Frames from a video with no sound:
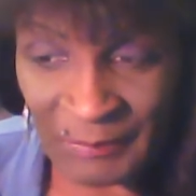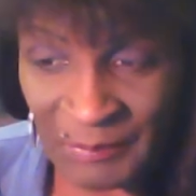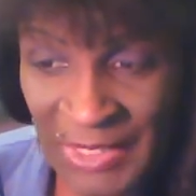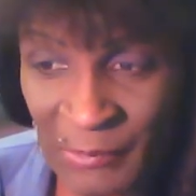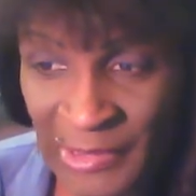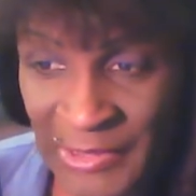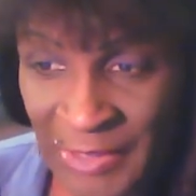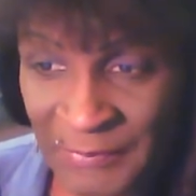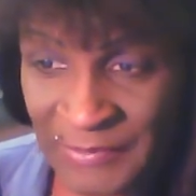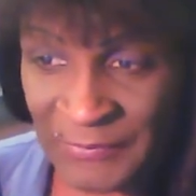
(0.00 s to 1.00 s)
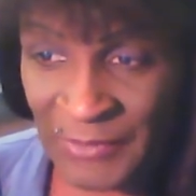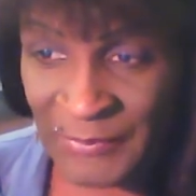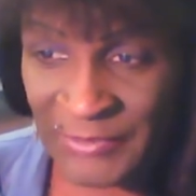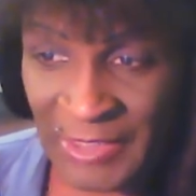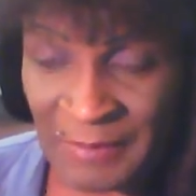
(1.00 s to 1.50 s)
But I really feel
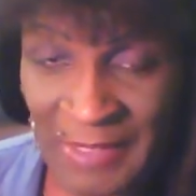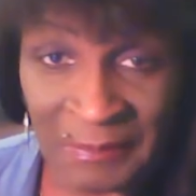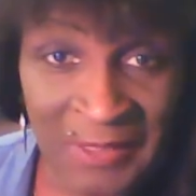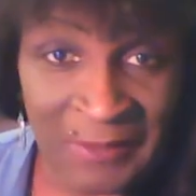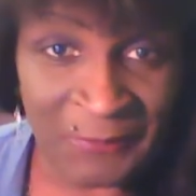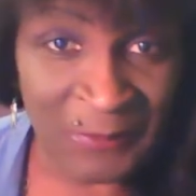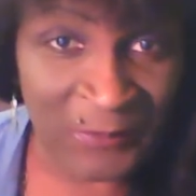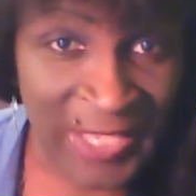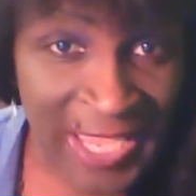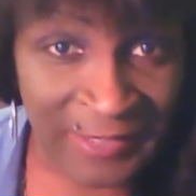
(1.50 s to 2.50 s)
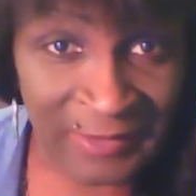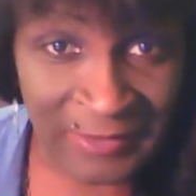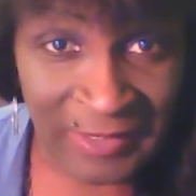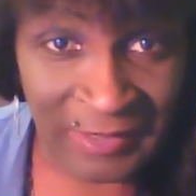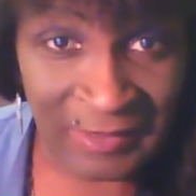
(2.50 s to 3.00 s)
upset about me from reacting to
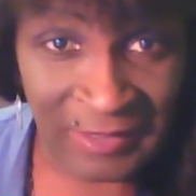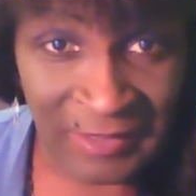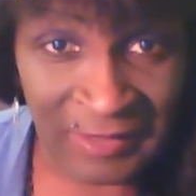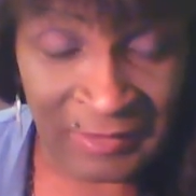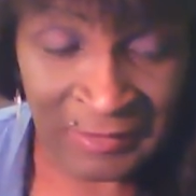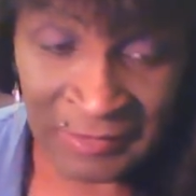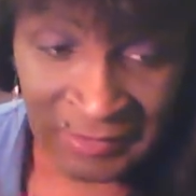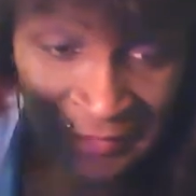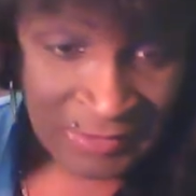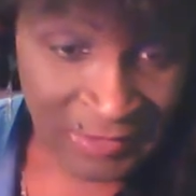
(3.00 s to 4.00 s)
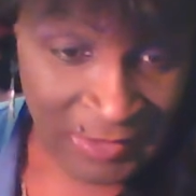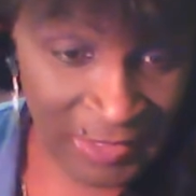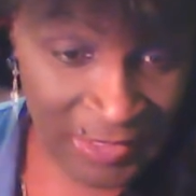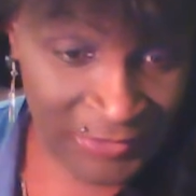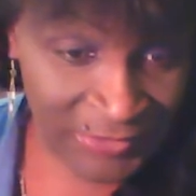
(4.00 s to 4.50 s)
that guy
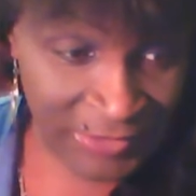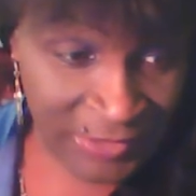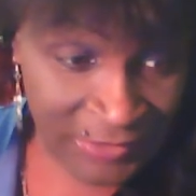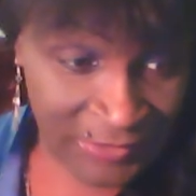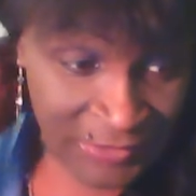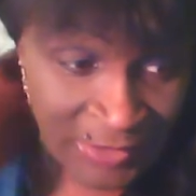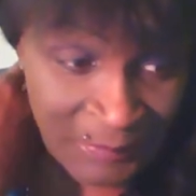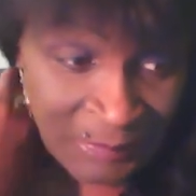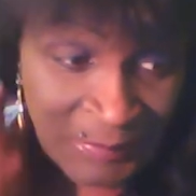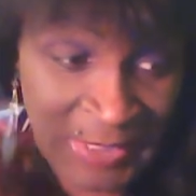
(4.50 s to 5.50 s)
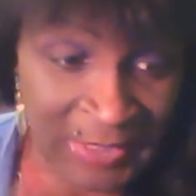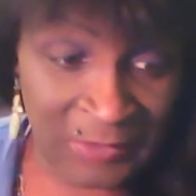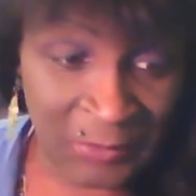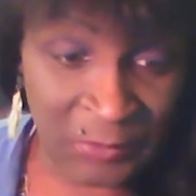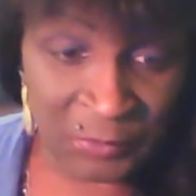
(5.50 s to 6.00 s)
and seeing somebody
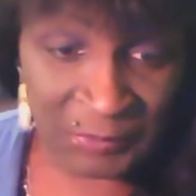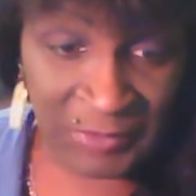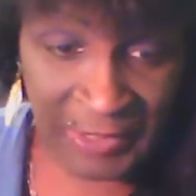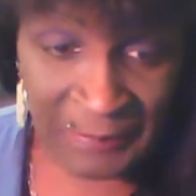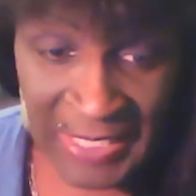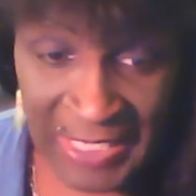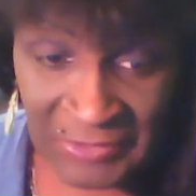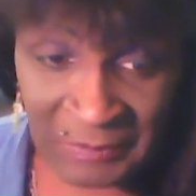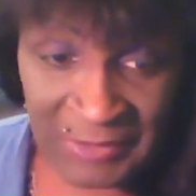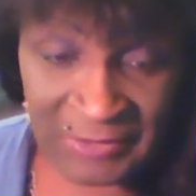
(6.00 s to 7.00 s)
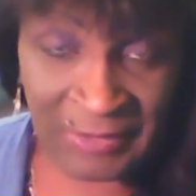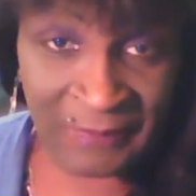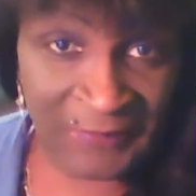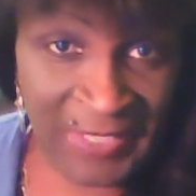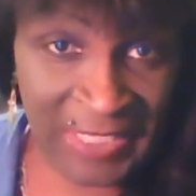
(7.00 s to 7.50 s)
who's like passed me, some
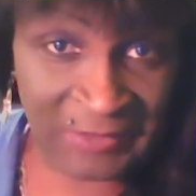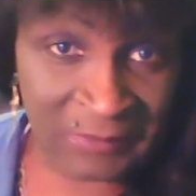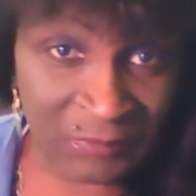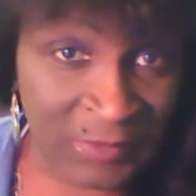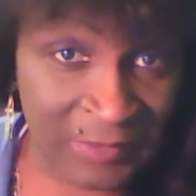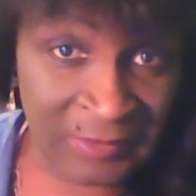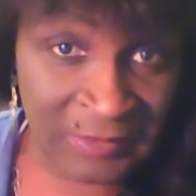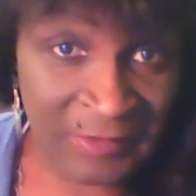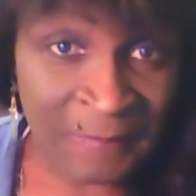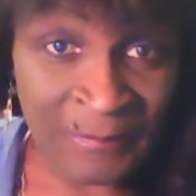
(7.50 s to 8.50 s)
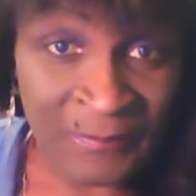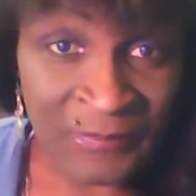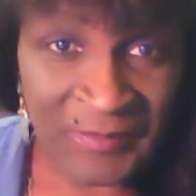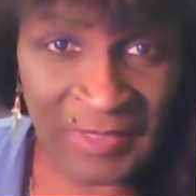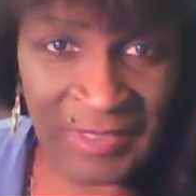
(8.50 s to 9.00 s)
fast runner,
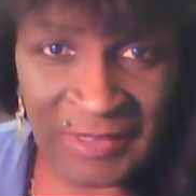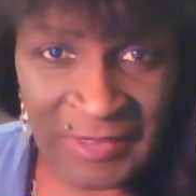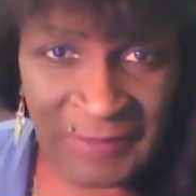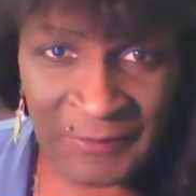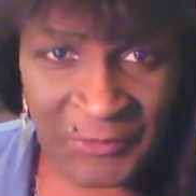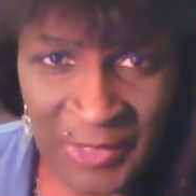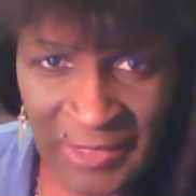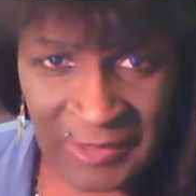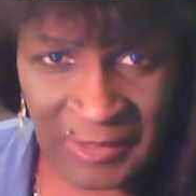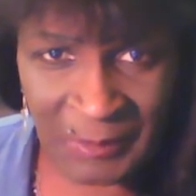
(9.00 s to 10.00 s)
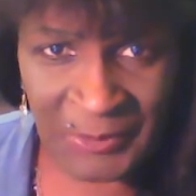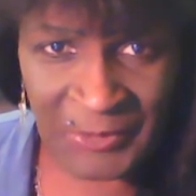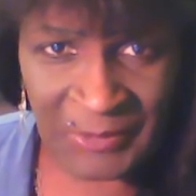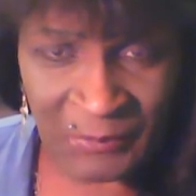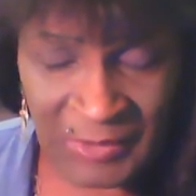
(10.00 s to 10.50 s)
and even trying
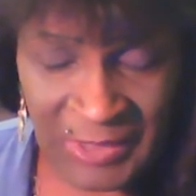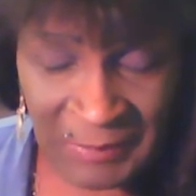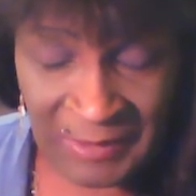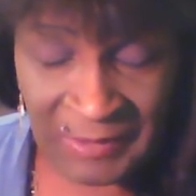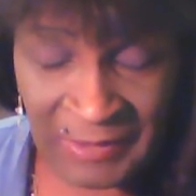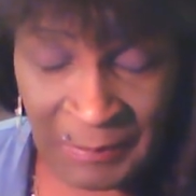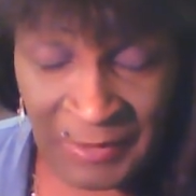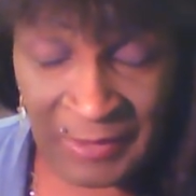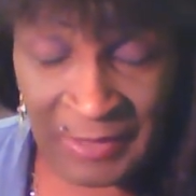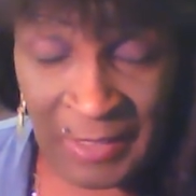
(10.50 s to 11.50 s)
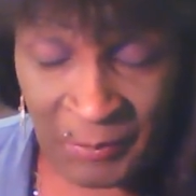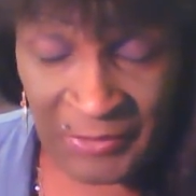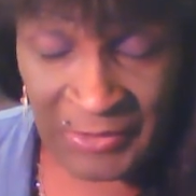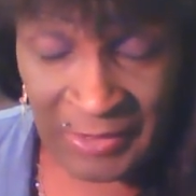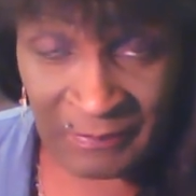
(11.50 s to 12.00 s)
to keeping up
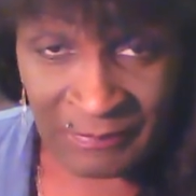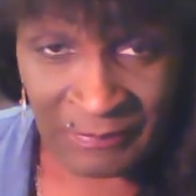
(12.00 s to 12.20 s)
with him,